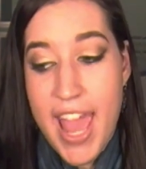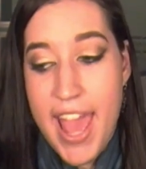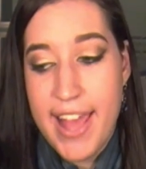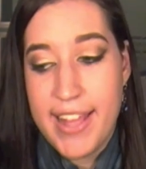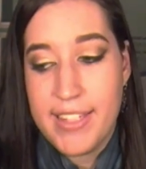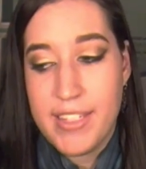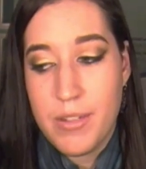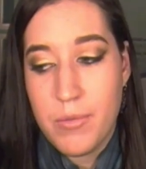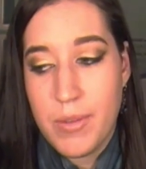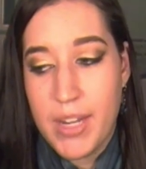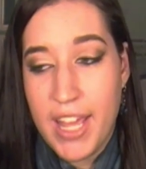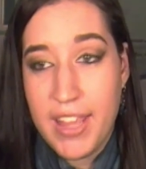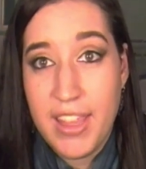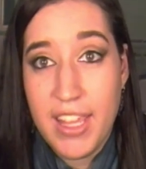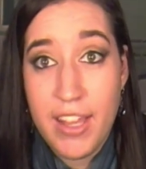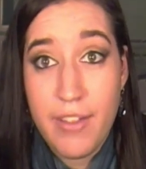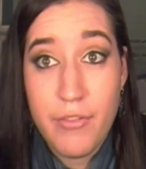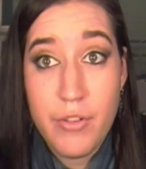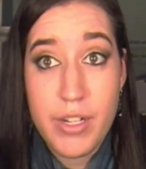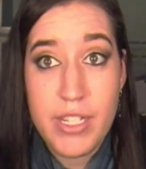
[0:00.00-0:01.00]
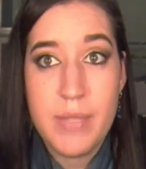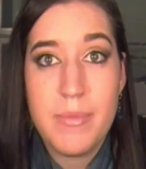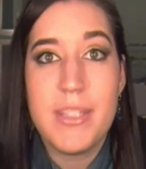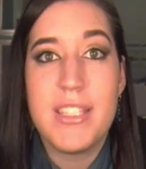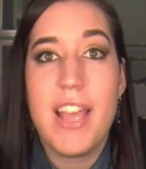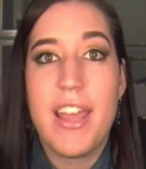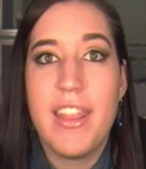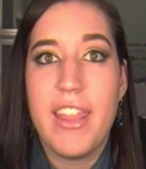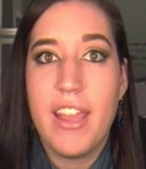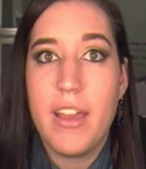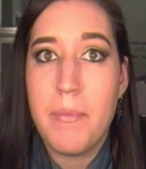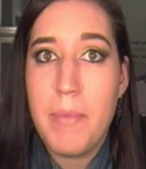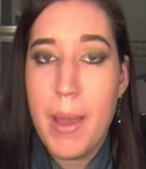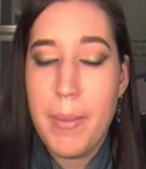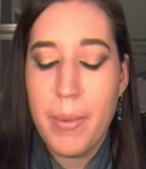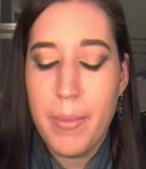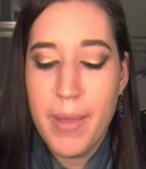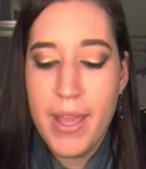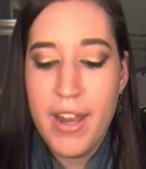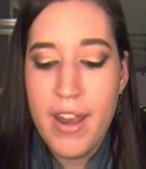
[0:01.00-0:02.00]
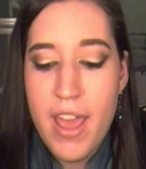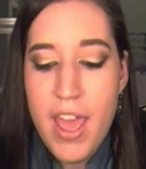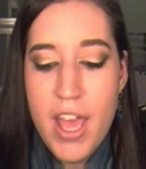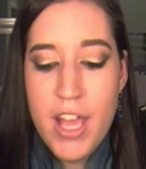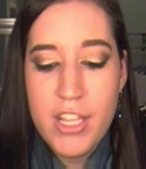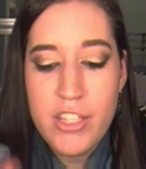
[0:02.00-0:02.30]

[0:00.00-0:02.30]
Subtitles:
and when I think of Christmas I think of peppermint,